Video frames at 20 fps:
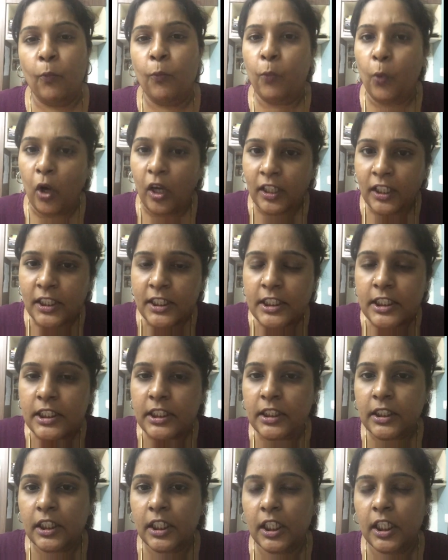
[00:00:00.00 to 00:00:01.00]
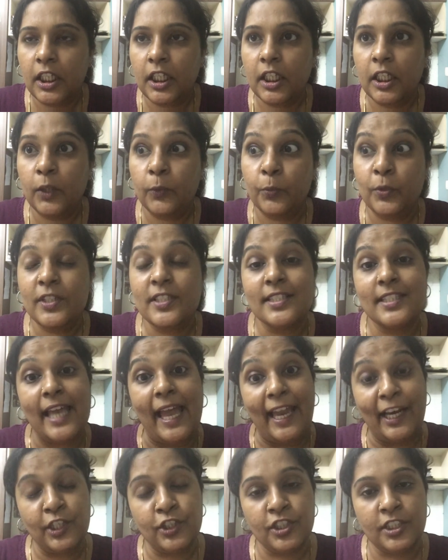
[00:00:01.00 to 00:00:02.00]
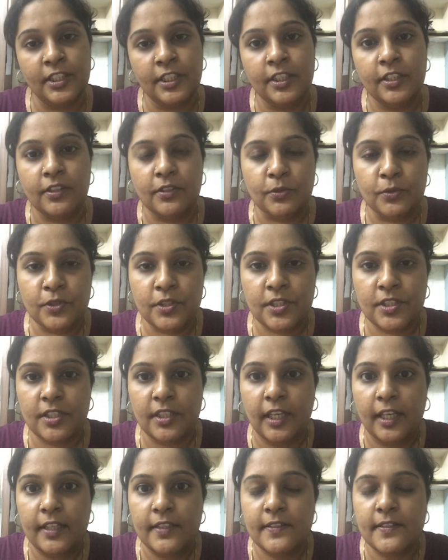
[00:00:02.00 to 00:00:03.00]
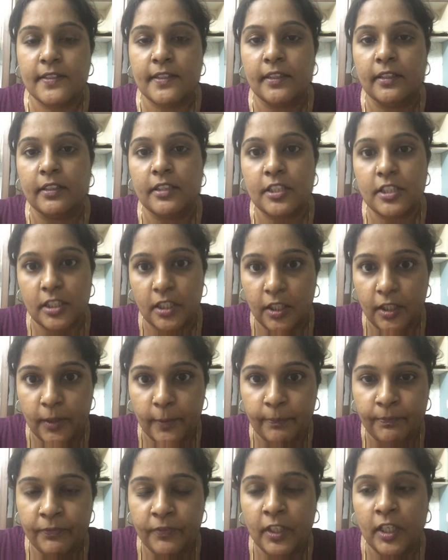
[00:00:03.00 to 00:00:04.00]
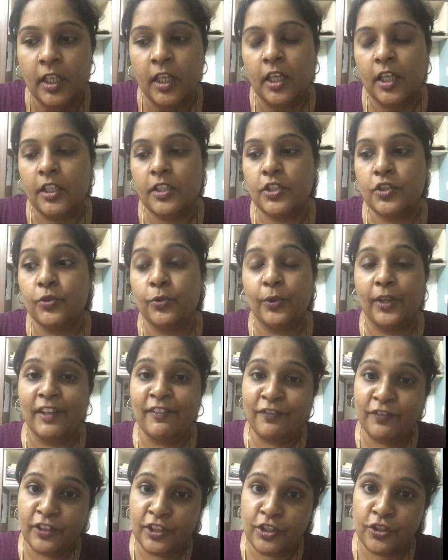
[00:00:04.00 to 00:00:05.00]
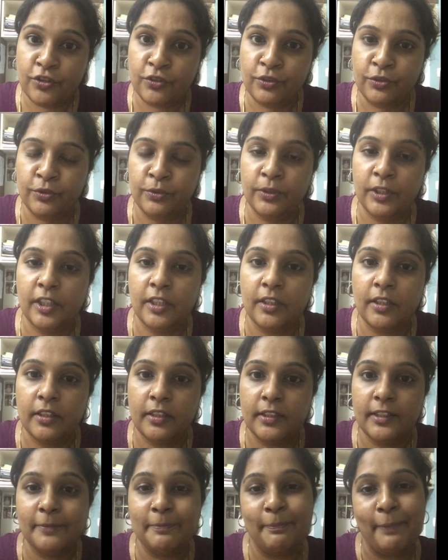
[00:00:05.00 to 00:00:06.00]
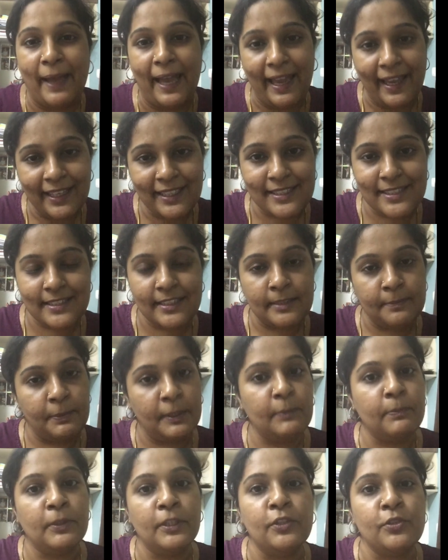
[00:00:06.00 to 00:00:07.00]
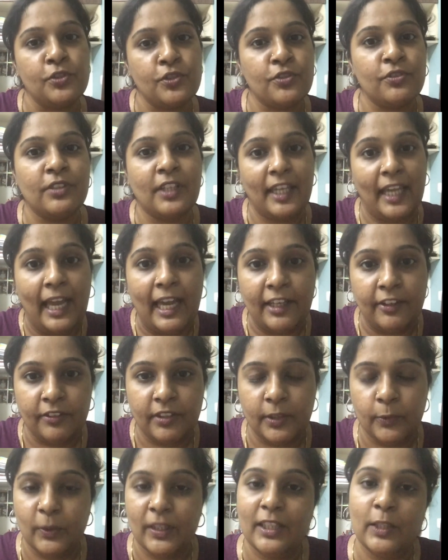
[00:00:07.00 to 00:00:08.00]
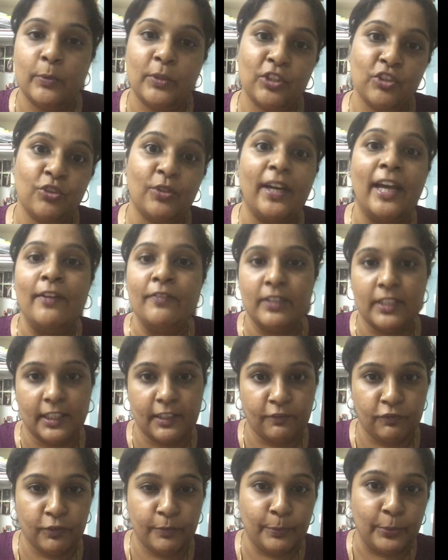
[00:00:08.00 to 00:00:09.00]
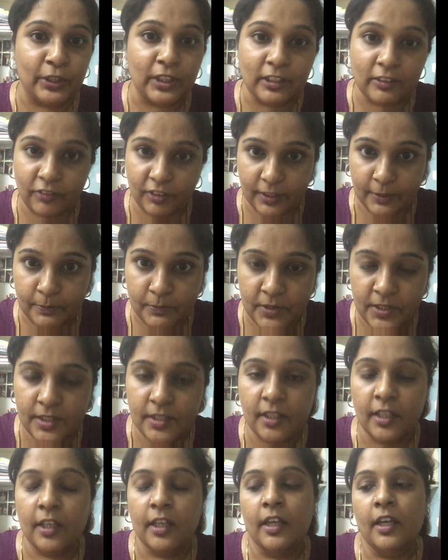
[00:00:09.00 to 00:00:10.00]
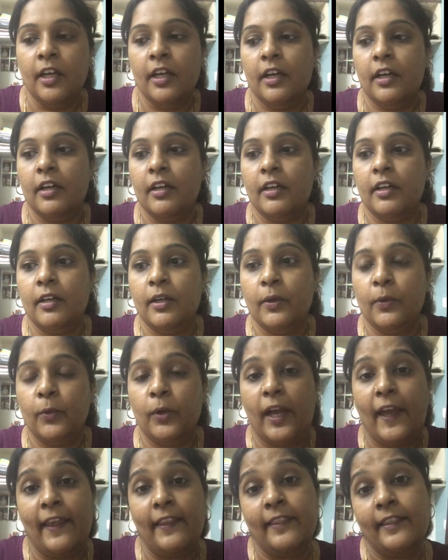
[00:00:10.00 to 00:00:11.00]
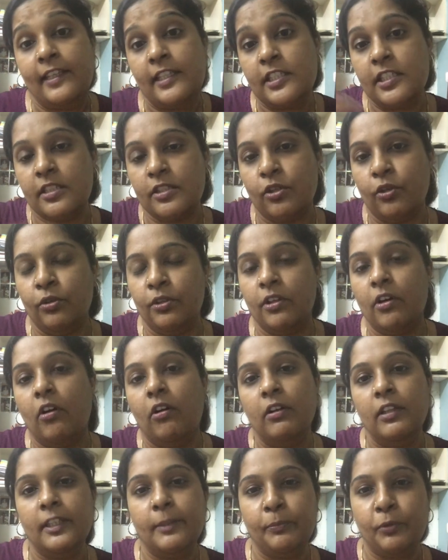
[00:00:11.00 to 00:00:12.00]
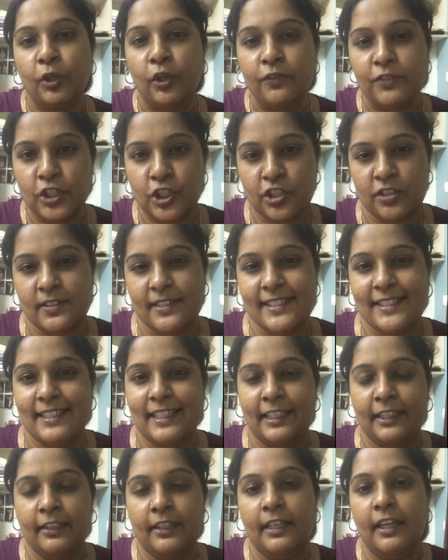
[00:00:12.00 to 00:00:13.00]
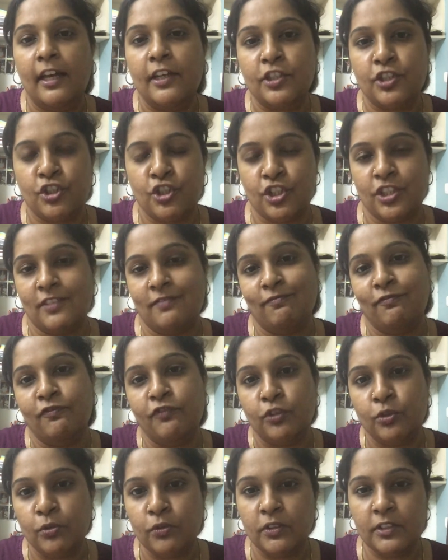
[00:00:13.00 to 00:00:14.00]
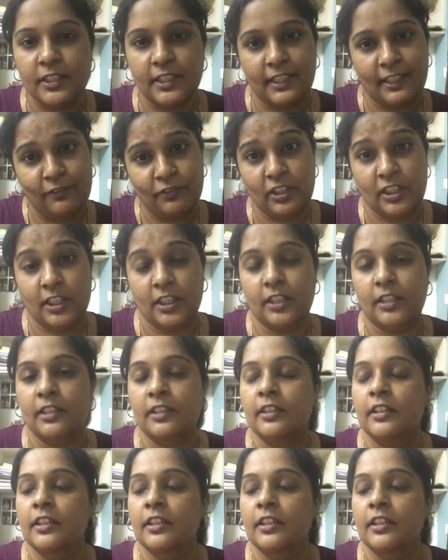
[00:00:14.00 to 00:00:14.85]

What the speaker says: Wallet was actually used as a term to refer to the bags that people used to carry when they were traveling for pilgrims, and they stored all the provisions like lunch and food and everything.